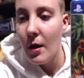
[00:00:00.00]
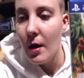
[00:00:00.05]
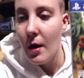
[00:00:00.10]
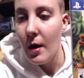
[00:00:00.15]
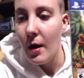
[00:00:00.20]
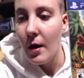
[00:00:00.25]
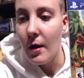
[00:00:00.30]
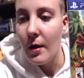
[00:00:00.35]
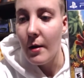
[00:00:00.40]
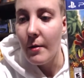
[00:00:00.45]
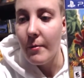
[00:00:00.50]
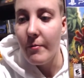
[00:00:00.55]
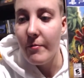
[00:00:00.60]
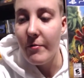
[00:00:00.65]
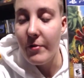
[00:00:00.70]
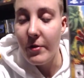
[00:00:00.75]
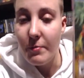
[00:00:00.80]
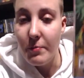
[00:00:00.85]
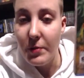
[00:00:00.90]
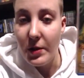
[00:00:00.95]

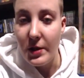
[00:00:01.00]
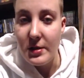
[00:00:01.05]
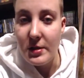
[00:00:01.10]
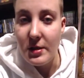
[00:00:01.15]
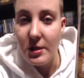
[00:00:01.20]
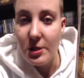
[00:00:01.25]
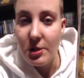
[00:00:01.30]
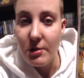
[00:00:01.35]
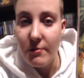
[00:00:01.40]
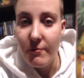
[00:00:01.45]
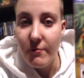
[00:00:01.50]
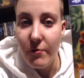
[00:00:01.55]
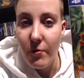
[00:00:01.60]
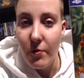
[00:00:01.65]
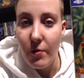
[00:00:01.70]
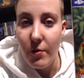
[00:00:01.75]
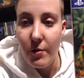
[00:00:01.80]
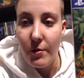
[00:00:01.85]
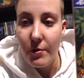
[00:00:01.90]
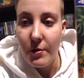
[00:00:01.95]
for the PlayStation 4.